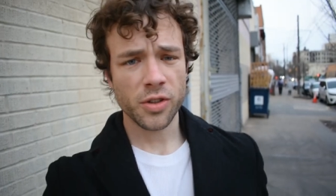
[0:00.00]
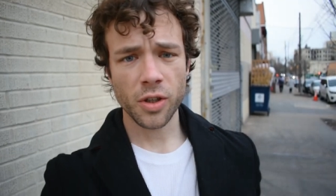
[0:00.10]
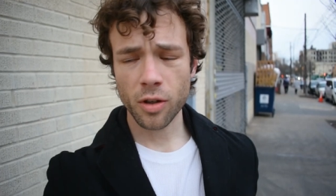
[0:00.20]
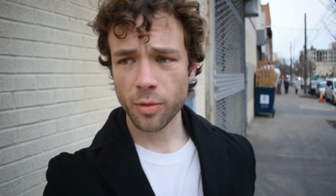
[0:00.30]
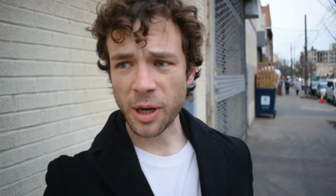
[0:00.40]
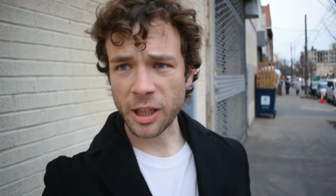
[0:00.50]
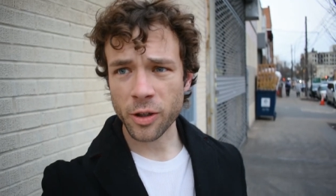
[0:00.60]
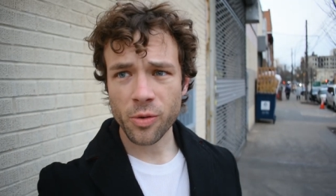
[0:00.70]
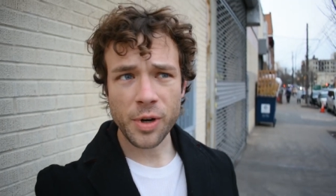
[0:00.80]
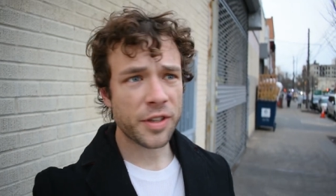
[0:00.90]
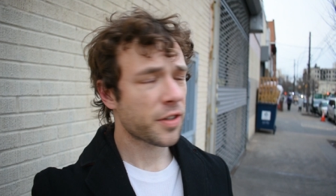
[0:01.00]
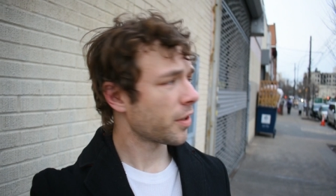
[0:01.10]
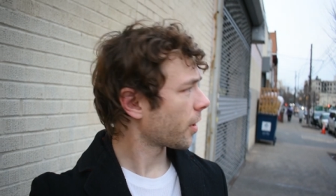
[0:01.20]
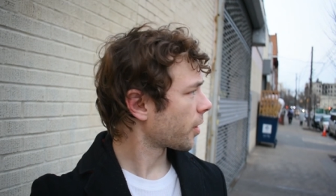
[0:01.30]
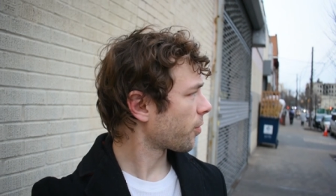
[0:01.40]
So back in Queens
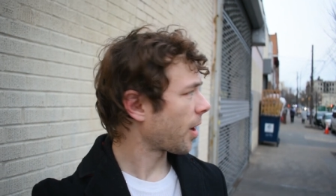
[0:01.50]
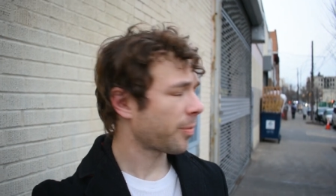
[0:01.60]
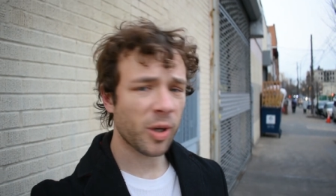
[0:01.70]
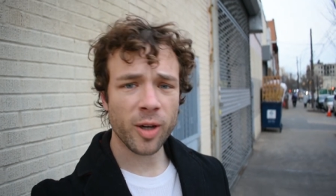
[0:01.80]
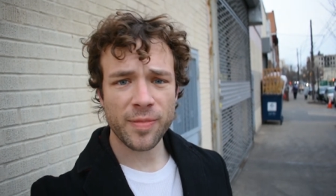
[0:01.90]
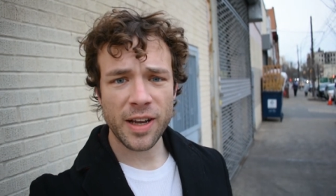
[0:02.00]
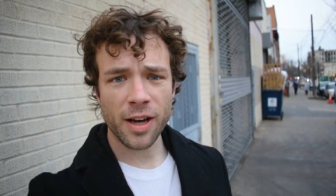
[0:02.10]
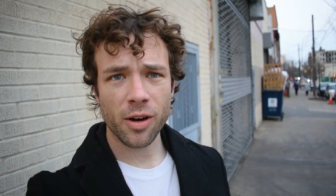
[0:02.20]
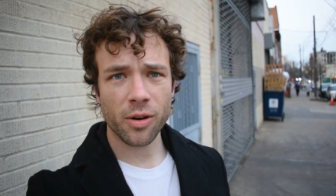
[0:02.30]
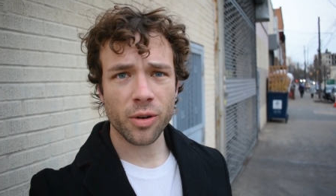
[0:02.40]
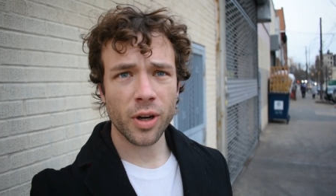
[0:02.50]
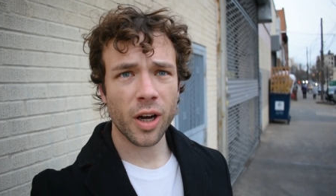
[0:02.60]
here, I'm gonna wrap it up now.